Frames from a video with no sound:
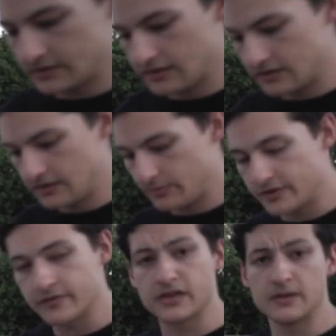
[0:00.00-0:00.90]
uh, a
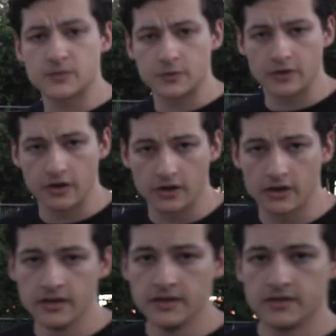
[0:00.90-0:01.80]
bit of a club sport car.
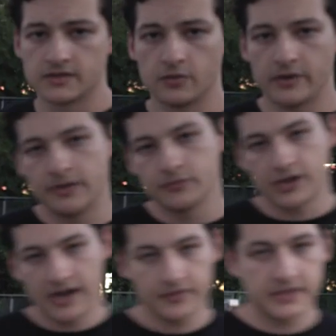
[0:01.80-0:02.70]
So when I'm
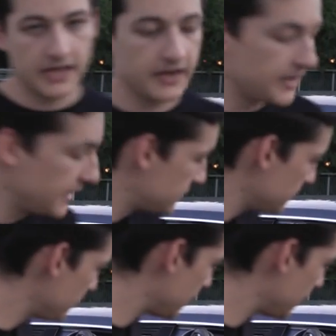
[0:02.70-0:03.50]
driving daily, I do